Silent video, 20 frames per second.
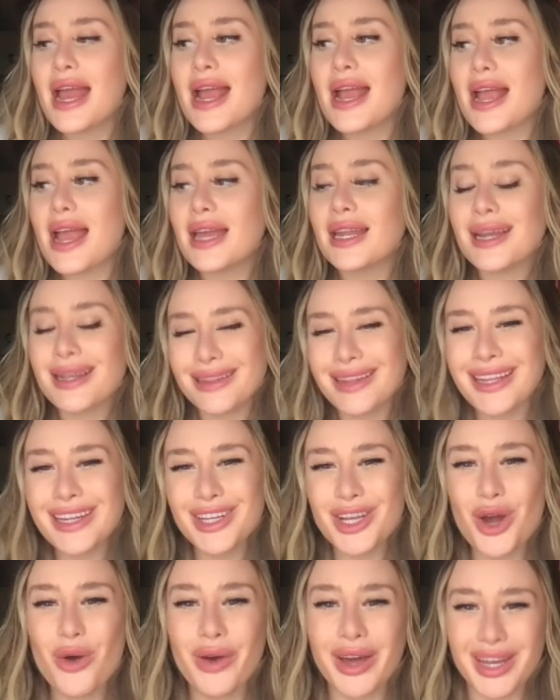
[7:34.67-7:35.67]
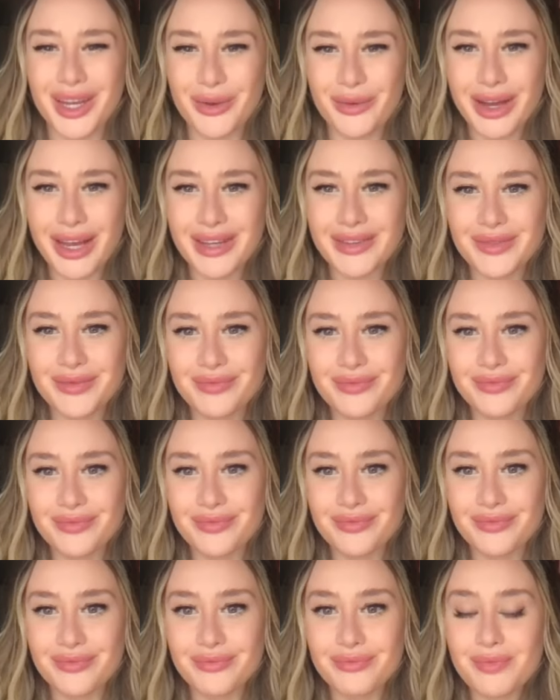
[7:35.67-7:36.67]
and I let it go anyway.
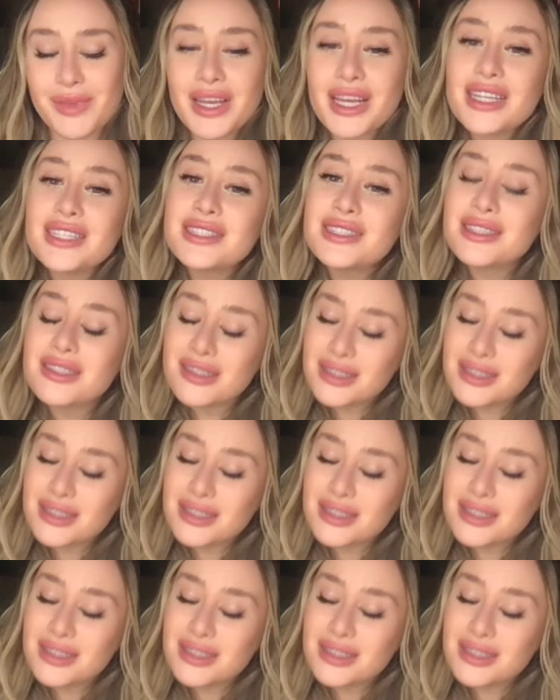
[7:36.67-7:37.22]
Because